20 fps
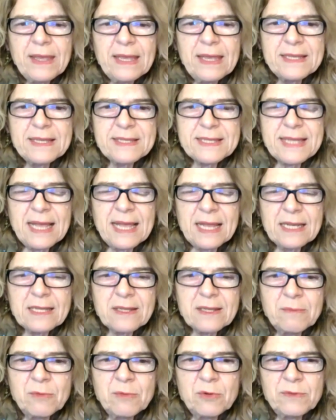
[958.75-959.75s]
is that
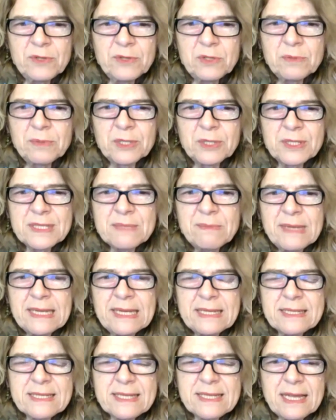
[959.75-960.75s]
the move into bonds
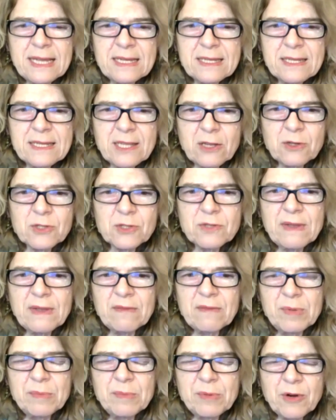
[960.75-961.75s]
means that the cost of
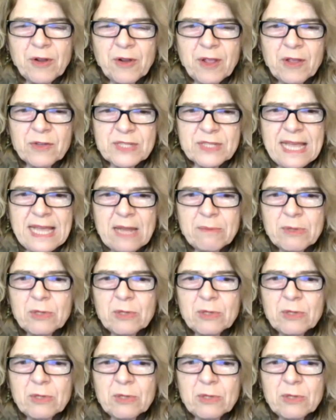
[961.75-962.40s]
government borrowing goes down,